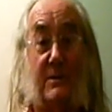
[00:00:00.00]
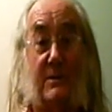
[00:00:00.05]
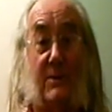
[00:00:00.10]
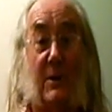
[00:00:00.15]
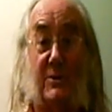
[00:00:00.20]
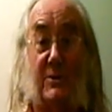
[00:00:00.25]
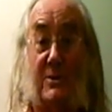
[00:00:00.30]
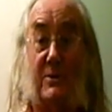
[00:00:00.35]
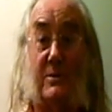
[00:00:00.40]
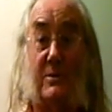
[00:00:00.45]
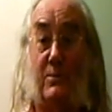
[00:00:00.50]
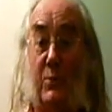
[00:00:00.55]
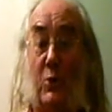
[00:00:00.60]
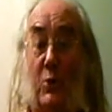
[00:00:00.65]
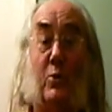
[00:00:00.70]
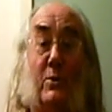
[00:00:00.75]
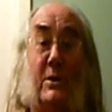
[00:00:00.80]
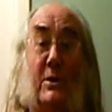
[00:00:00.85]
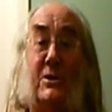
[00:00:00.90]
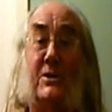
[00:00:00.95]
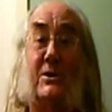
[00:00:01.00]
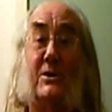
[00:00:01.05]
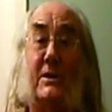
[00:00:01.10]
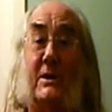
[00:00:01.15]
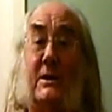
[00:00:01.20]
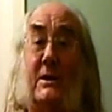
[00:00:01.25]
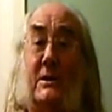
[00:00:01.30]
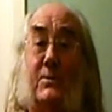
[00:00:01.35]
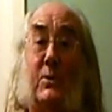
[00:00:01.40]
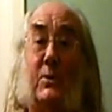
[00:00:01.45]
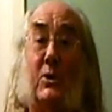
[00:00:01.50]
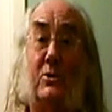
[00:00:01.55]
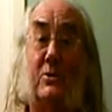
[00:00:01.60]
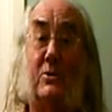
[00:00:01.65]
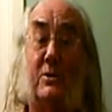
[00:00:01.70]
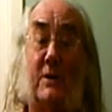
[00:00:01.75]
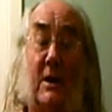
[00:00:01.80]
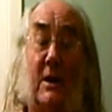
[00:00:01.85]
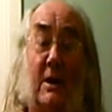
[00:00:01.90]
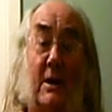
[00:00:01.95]
Most of them bore me to tears,
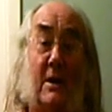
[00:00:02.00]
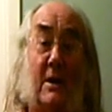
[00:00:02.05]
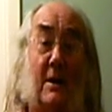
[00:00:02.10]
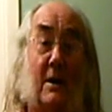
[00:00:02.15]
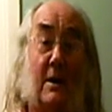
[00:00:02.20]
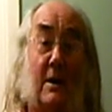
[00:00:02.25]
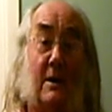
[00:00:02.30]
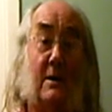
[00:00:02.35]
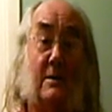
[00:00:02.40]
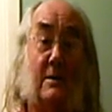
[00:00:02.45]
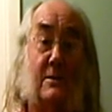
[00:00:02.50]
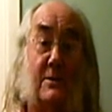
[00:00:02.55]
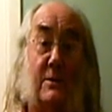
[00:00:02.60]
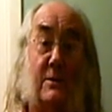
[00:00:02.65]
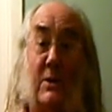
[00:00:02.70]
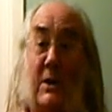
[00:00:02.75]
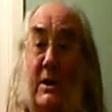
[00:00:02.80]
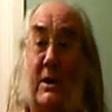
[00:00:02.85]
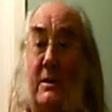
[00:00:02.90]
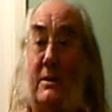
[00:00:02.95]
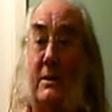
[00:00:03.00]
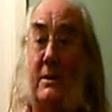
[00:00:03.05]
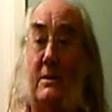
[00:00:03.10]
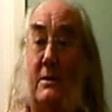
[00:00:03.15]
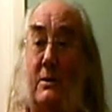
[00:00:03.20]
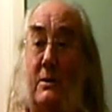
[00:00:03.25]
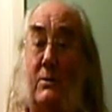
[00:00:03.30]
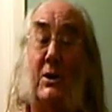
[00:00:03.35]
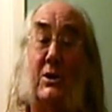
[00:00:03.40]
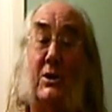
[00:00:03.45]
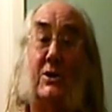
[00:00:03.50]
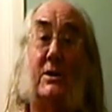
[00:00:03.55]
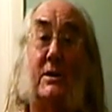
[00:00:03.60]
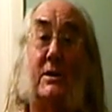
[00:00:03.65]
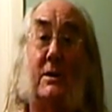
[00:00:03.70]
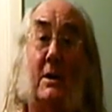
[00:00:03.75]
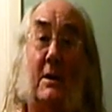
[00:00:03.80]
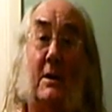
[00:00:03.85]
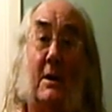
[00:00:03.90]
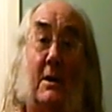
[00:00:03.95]
because to me, a
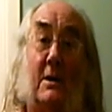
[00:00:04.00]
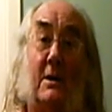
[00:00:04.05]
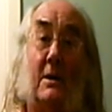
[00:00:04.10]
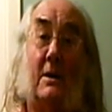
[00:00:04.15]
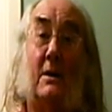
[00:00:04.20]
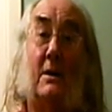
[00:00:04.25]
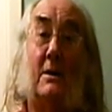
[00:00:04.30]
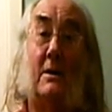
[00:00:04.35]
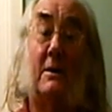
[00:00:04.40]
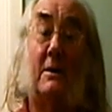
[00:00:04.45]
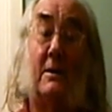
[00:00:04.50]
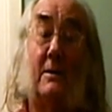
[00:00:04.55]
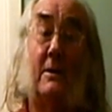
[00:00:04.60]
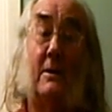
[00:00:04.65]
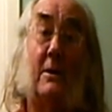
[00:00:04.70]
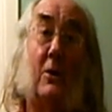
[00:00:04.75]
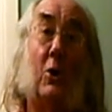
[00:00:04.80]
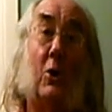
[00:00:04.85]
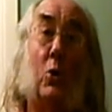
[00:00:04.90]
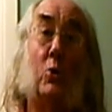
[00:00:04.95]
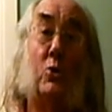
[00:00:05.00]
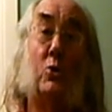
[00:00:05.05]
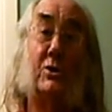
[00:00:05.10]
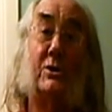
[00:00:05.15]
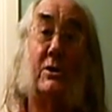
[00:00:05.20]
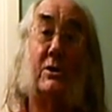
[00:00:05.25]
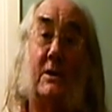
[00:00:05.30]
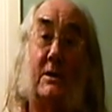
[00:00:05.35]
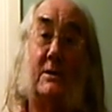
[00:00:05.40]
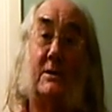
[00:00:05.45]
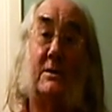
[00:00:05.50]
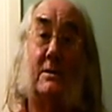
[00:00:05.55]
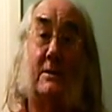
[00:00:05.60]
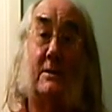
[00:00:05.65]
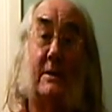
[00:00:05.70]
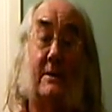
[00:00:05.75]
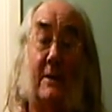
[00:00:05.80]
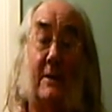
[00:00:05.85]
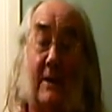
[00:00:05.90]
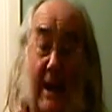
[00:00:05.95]
committee, a horse is
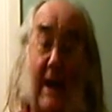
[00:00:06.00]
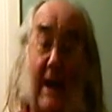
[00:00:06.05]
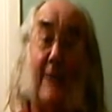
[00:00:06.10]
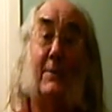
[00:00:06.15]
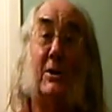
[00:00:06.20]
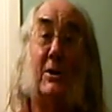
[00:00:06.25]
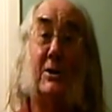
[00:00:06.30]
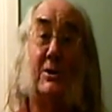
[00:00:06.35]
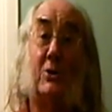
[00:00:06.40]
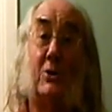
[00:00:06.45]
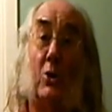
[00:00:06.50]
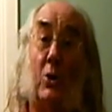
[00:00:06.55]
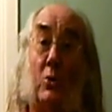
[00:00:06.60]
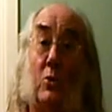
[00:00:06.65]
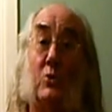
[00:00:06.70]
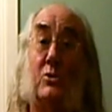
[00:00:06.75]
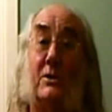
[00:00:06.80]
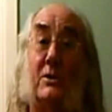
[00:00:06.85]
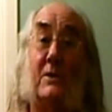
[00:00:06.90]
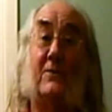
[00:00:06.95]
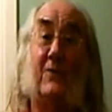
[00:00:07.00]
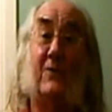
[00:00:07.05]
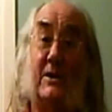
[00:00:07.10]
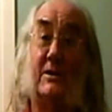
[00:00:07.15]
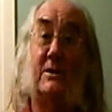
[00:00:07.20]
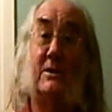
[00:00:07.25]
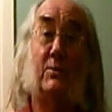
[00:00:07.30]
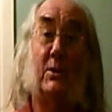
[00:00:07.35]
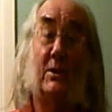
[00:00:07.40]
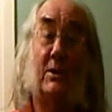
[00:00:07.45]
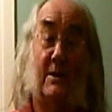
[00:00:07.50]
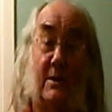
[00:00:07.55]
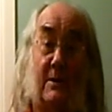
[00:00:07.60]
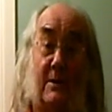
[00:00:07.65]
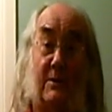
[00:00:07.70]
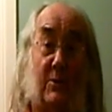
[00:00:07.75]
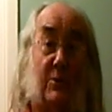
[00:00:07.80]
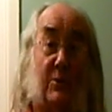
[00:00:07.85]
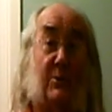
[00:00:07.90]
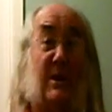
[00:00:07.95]
a camel is a horse invented by
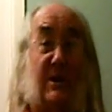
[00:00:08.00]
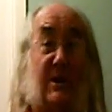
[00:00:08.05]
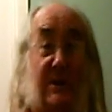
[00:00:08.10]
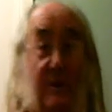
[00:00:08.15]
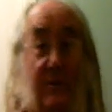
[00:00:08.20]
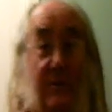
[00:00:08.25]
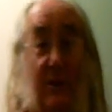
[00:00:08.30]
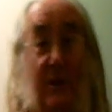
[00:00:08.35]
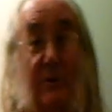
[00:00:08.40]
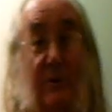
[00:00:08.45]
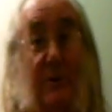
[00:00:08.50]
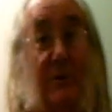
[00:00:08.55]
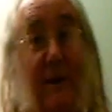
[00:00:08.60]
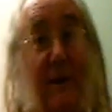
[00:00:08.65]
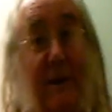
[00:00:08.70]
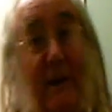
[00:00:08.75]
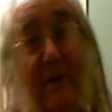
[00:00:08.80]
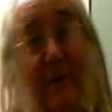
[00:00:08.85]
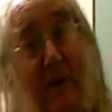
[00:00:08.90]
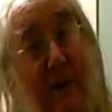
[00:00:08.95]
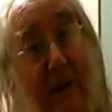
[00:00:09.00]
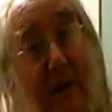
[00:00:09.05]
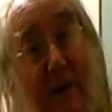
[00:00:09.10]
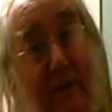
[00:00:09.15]
a committee, because they never get